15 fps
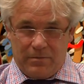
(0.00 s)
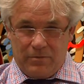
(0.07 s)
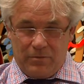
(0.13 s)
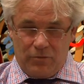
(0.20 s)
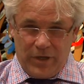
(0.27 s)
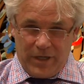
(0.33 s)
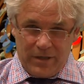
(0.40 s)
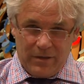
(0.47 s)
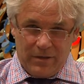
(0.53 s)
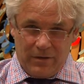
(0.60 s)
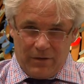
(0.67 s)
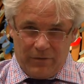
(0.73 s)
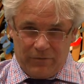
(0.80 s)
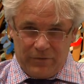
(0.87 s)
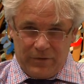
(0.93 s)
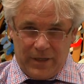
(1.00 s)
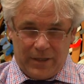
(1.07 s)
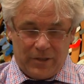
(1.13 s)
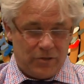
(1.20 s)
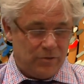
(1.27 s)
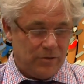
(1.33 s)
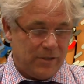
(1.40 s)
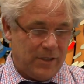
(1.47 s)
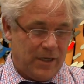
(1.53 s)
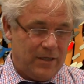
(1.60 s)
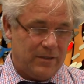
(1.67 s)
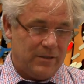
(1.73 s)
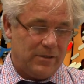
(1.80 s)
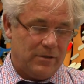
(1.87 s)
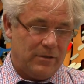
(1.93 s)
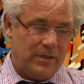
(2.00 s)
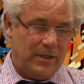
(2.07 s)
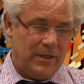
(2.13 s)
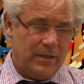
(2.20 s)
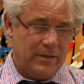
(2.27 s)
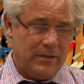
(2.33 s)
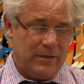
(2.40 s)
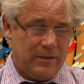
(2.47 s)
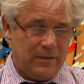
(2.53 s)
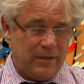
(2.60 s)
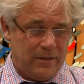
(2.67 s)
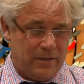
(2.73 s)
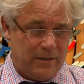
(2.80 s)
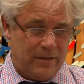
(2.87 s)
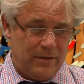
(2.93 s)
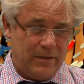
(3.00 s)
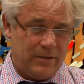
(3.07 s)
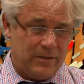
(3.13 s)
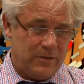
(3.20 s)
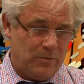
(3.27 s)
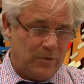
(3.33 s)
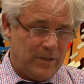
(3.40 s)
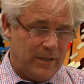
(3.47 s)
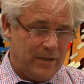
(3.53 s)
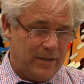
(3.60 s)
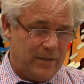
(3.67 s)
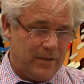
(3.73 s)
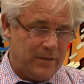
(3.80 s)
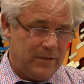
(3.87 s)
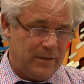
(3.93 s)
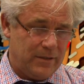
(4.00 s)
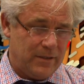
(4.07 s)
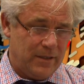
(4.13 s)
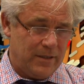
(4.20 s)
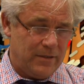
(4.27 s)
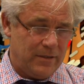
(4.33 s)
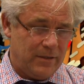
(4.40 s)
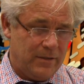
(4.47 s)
rigor of natural science on the other. This is what I think is exciting.